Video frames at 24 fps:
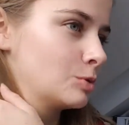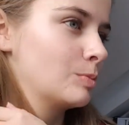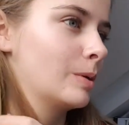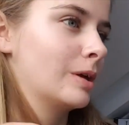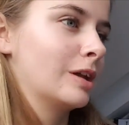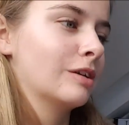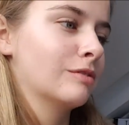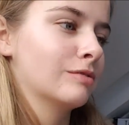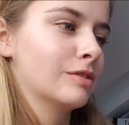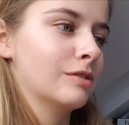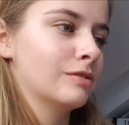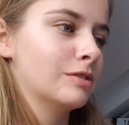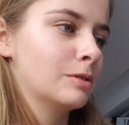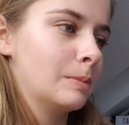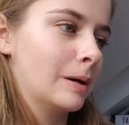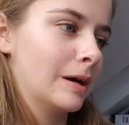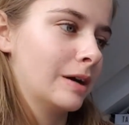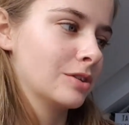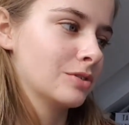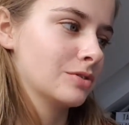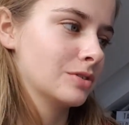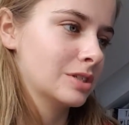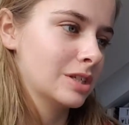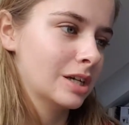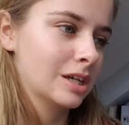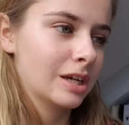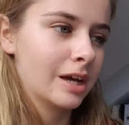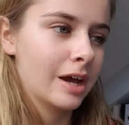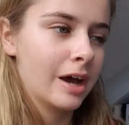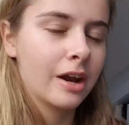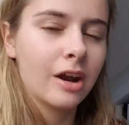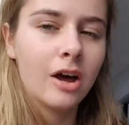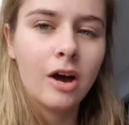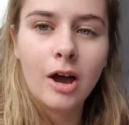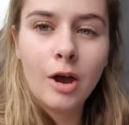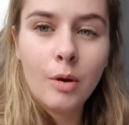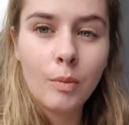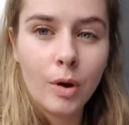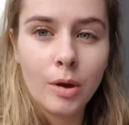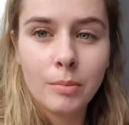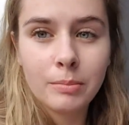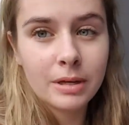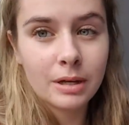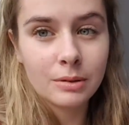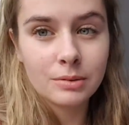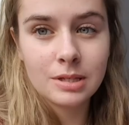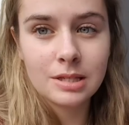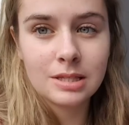spending £50 for a ticket, and I won't
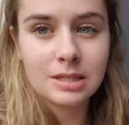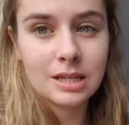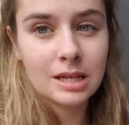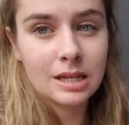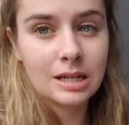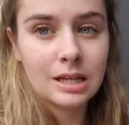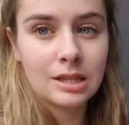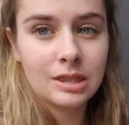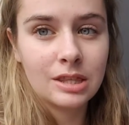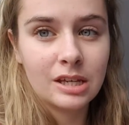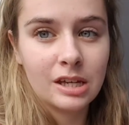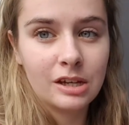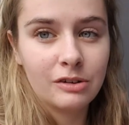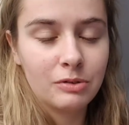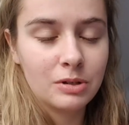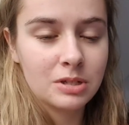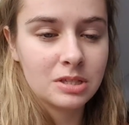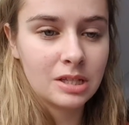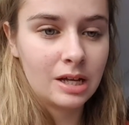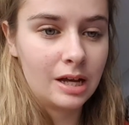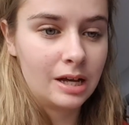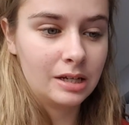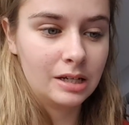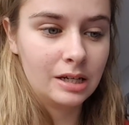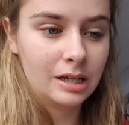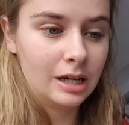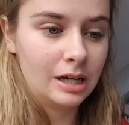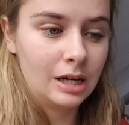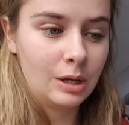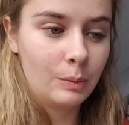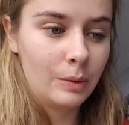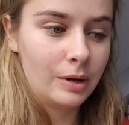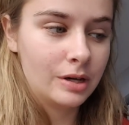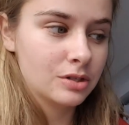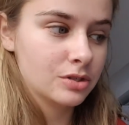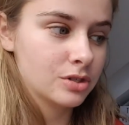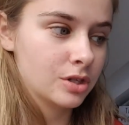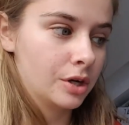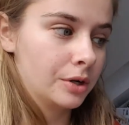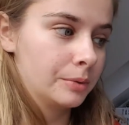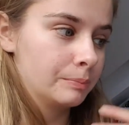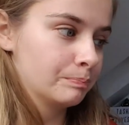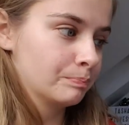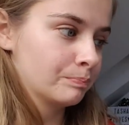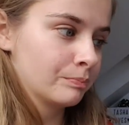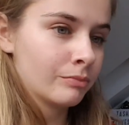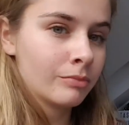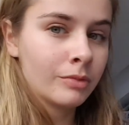be able to see anything if we're standing anyway. So
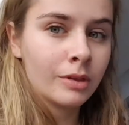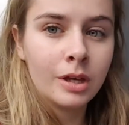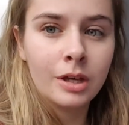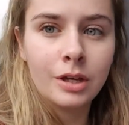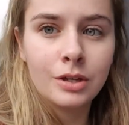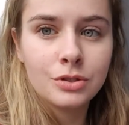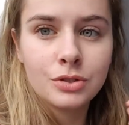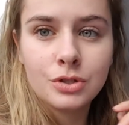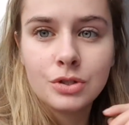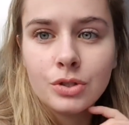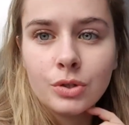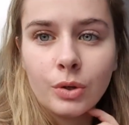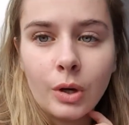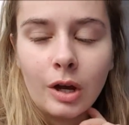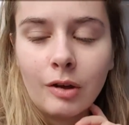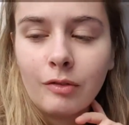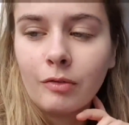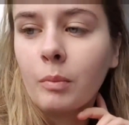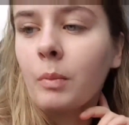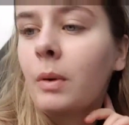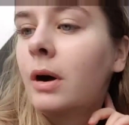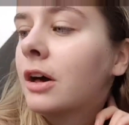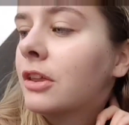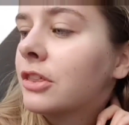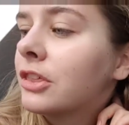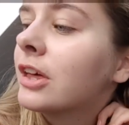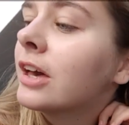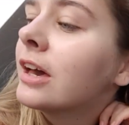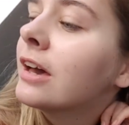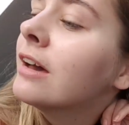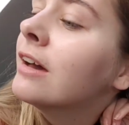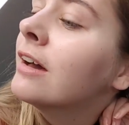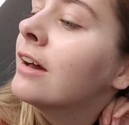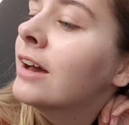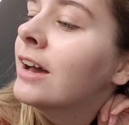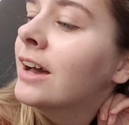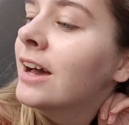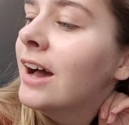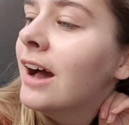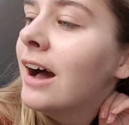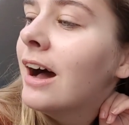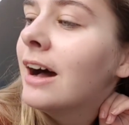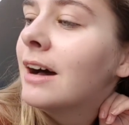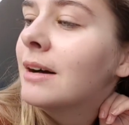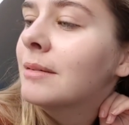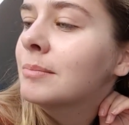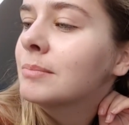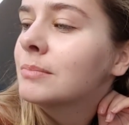it's just not even worth it.
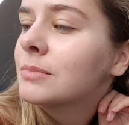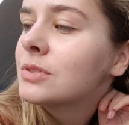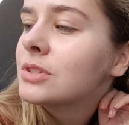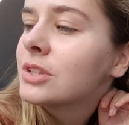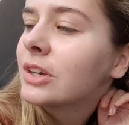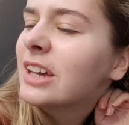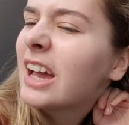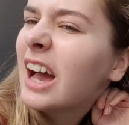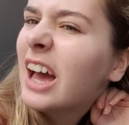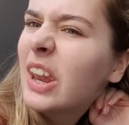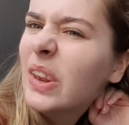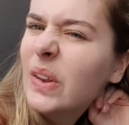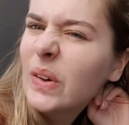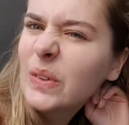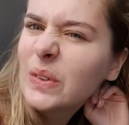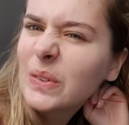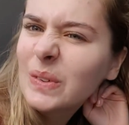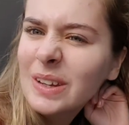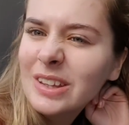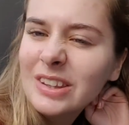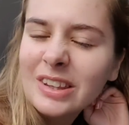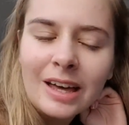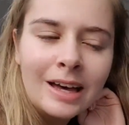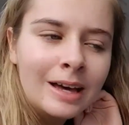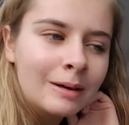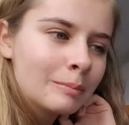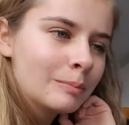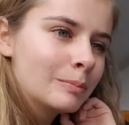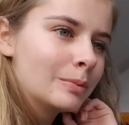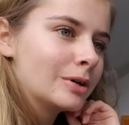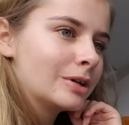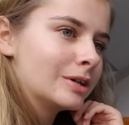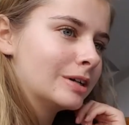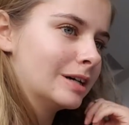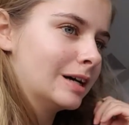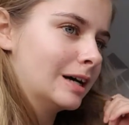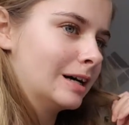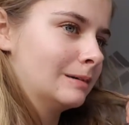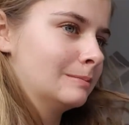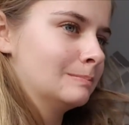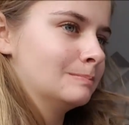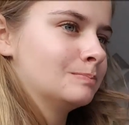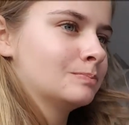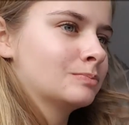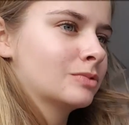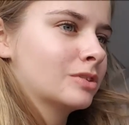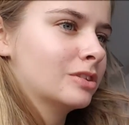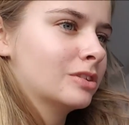So yeah, not doing that.
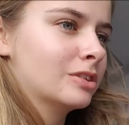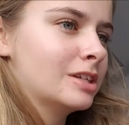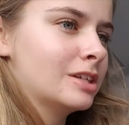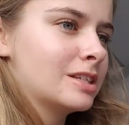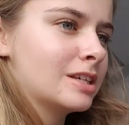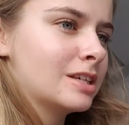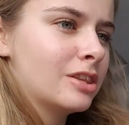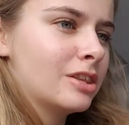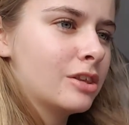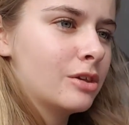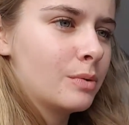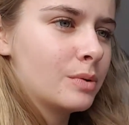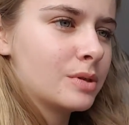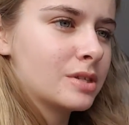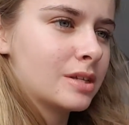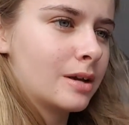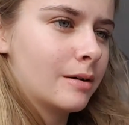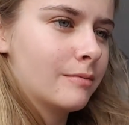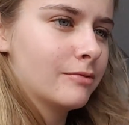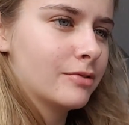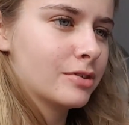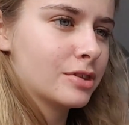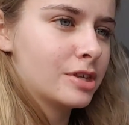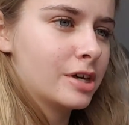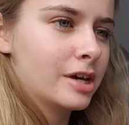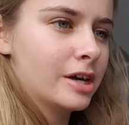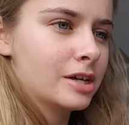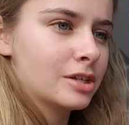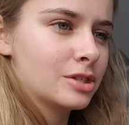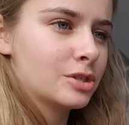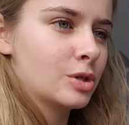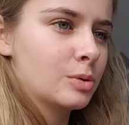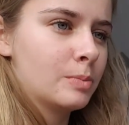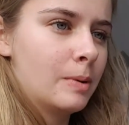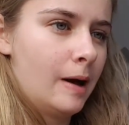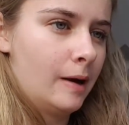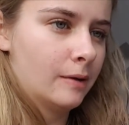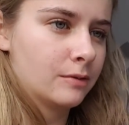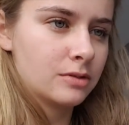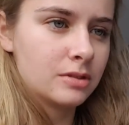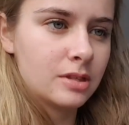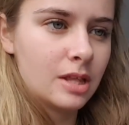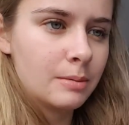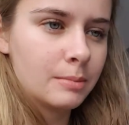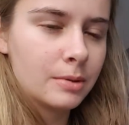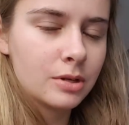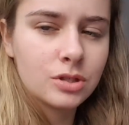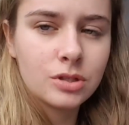But they said that there were some for £32.
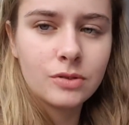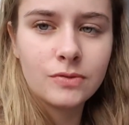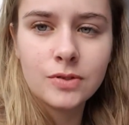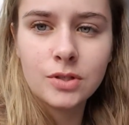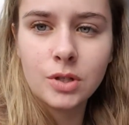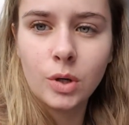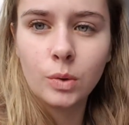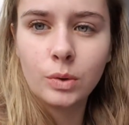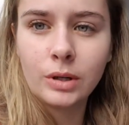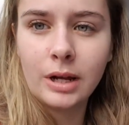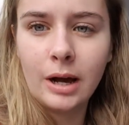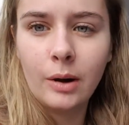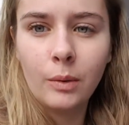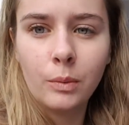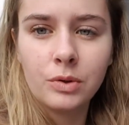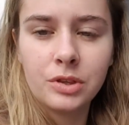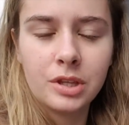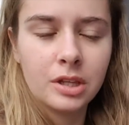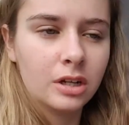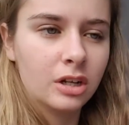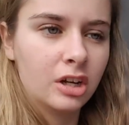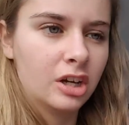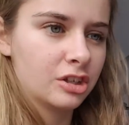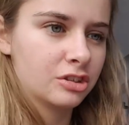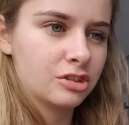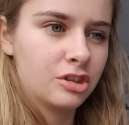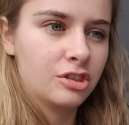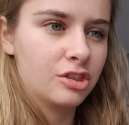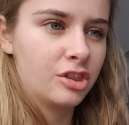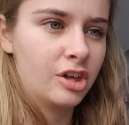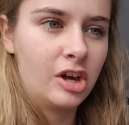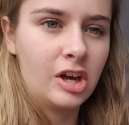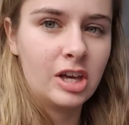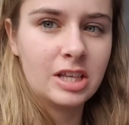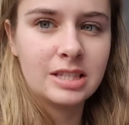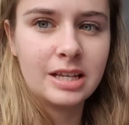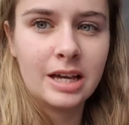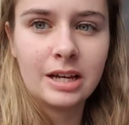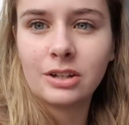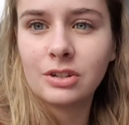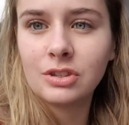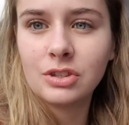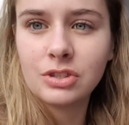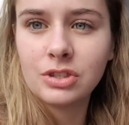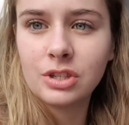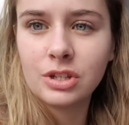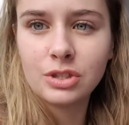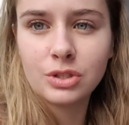They must have sold out within like the 30
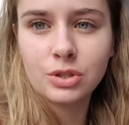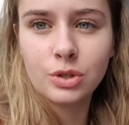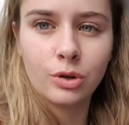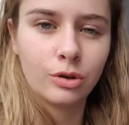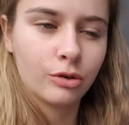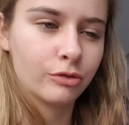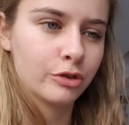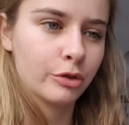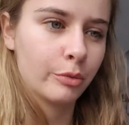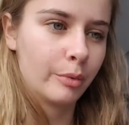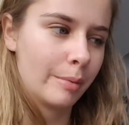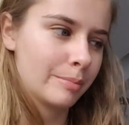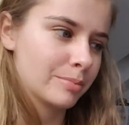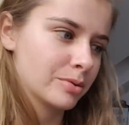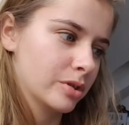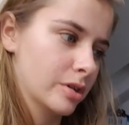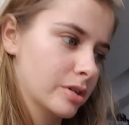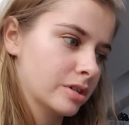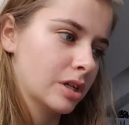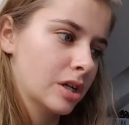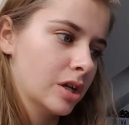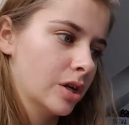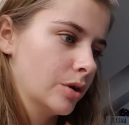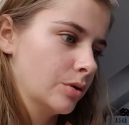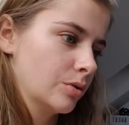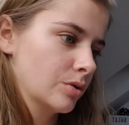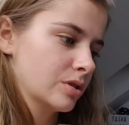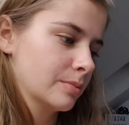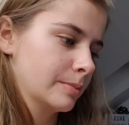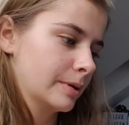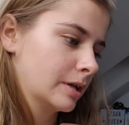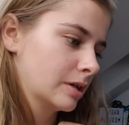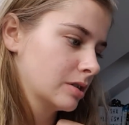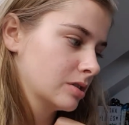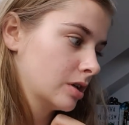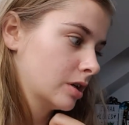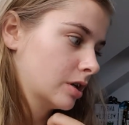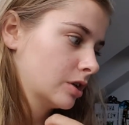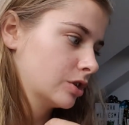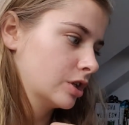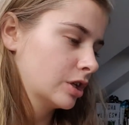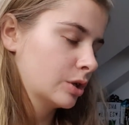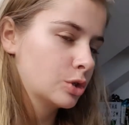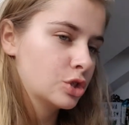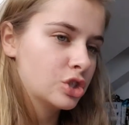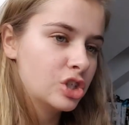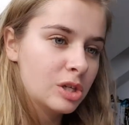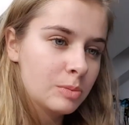seconds that it took for the website to load or something. Because like
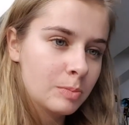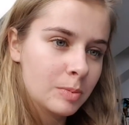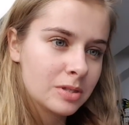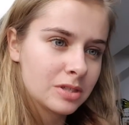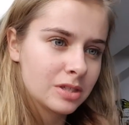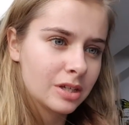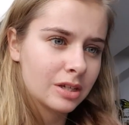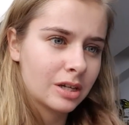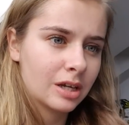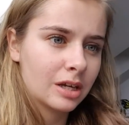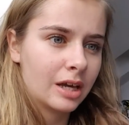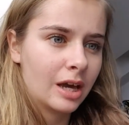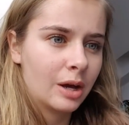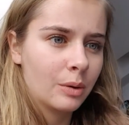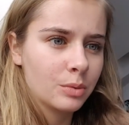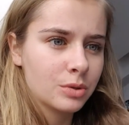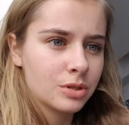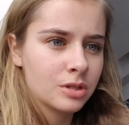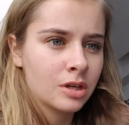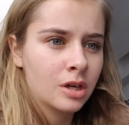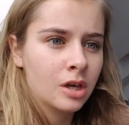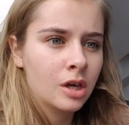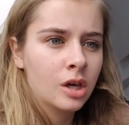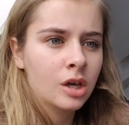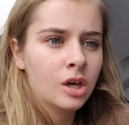the cheapest I could get was